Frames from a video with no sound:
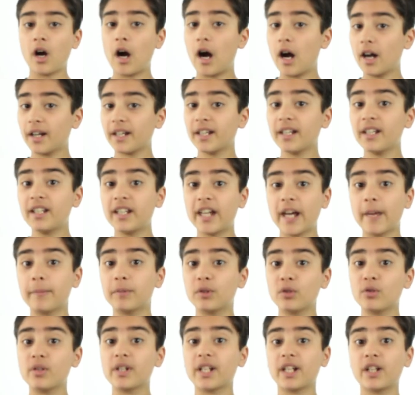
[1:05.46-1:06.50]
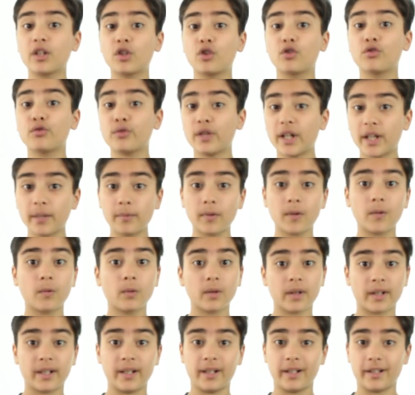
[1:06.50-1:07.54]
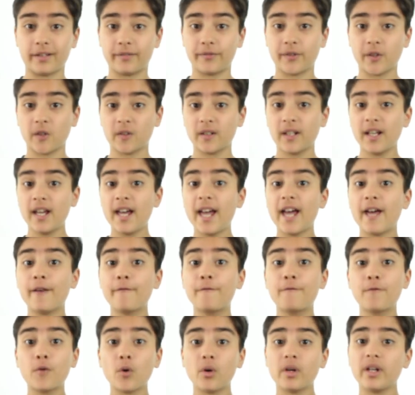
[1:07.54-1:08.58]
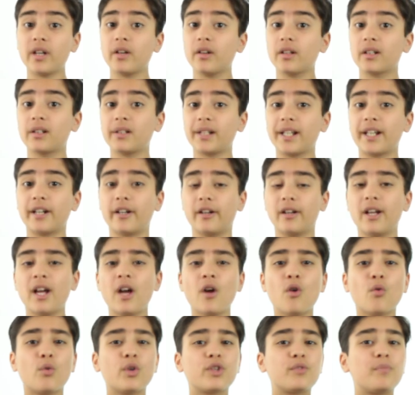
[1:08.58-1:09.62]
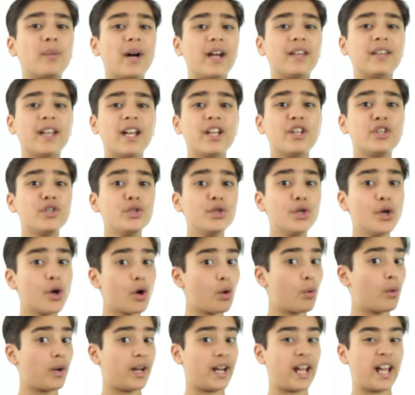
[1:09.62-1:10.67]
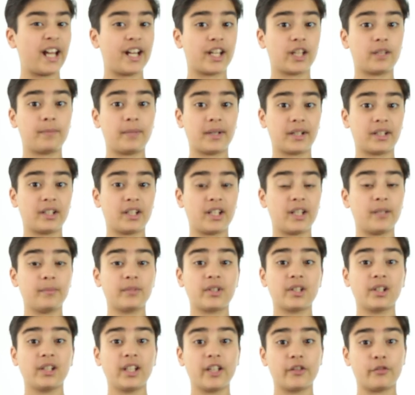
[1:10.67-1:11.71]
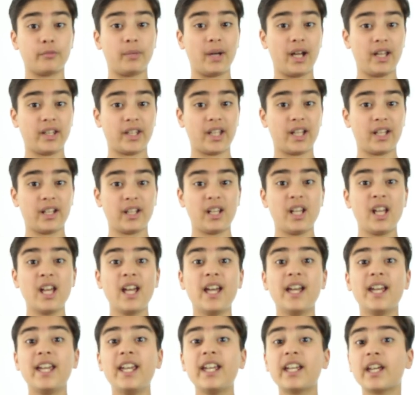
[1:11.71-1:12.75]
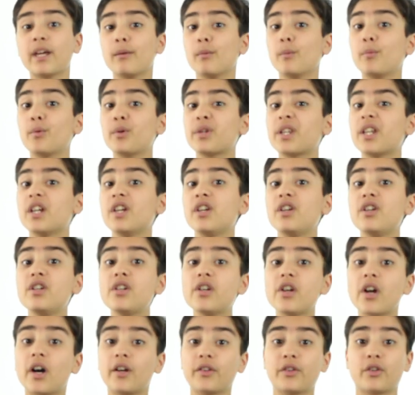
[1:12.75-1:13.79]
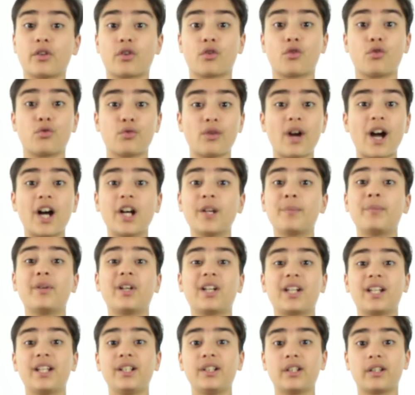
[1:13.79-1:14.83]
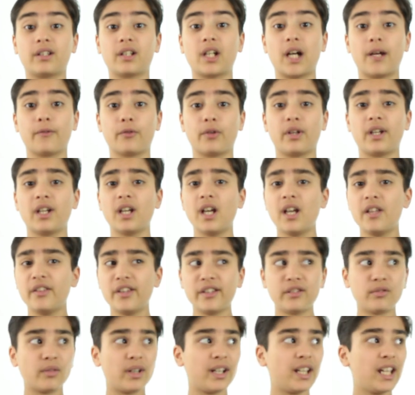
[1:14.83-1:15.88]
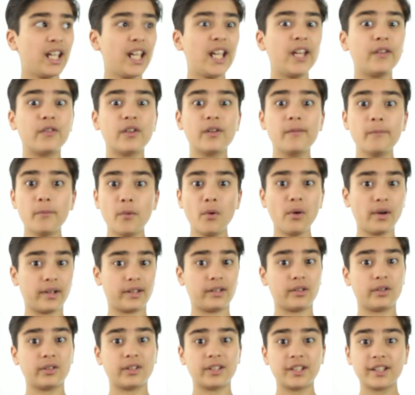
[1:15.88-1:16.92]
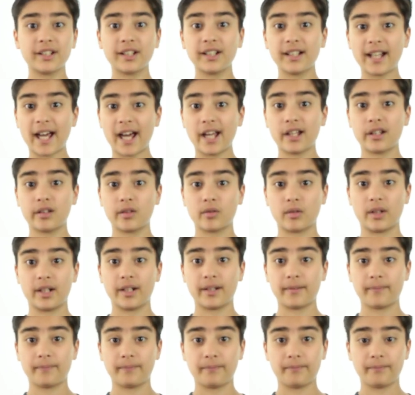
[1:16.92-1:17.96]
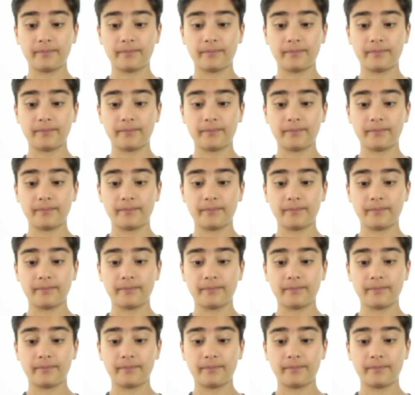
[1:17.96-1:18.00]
Hawking kept doing incredible work in this field, and 4 years later, which by then no one had expected him to live by then, he came up with another groundbreaking discovery, this one even more so than the last one.